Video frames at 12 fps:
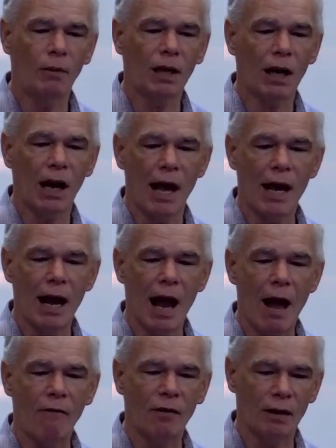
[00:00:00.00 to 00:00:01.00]
clay
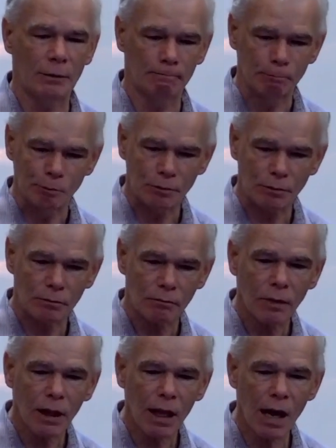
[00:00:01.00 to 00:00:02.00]
oven.
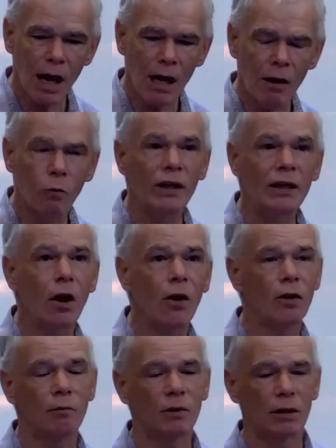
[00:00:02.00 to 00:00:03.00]
We know
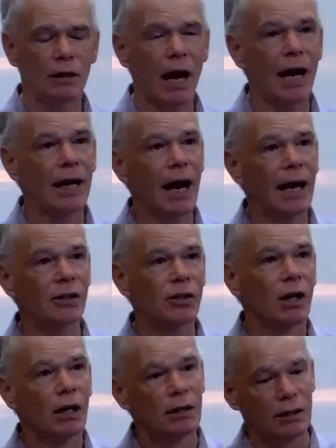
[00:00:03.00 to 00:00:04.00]
them today as
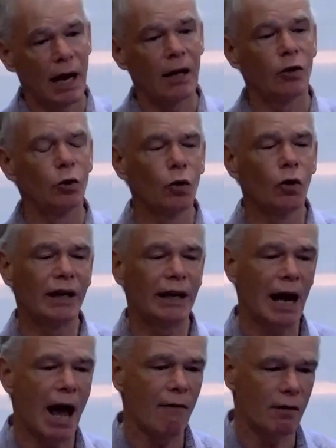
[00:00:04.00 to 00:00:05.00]

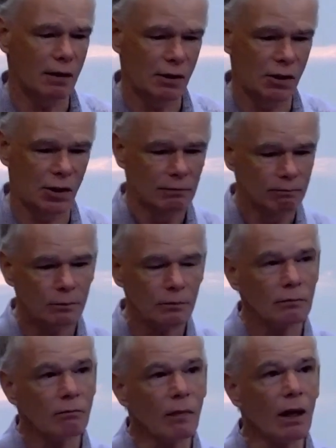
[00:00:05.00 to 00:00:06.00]
tandoori ovens,
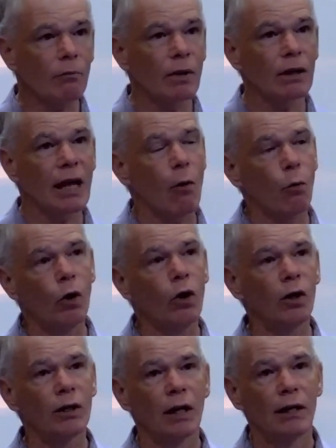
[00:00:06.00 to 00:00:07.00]
but that
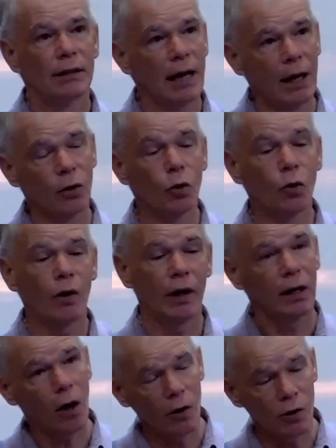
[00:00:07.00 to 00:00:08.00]
word
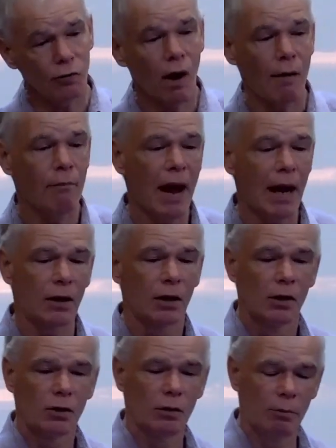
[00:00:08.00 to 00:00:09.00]
tandoori goes right back
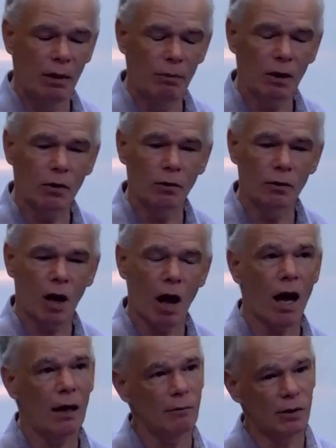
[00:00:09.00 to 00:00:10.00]
to biblical
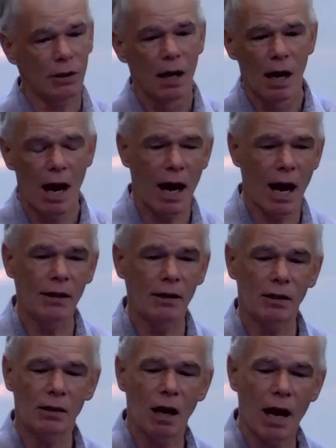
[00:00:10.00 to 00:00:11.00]
times
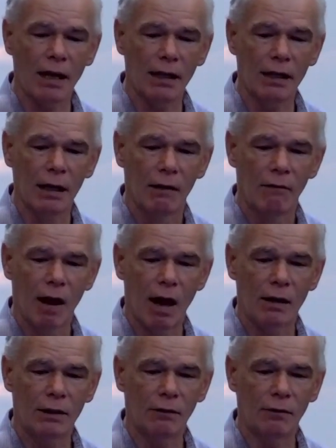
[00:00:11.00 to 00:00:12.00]
under slightly
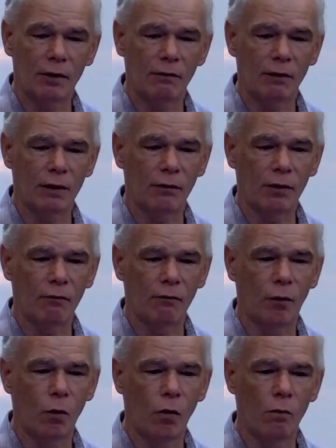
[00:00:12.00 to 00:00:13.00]
different
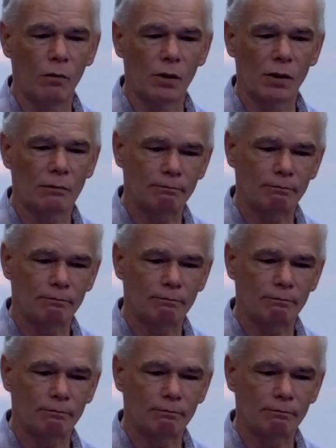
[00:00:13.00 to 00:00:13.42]
forms.